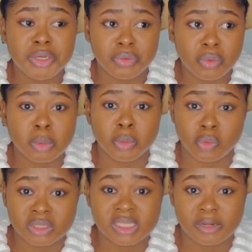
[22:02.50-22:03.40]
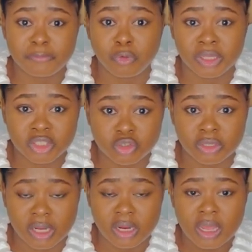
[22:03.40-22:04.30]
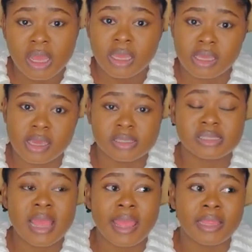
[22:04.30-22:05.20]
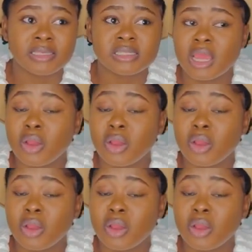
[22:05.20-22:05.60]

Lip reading: what we wanted for each other, yes, and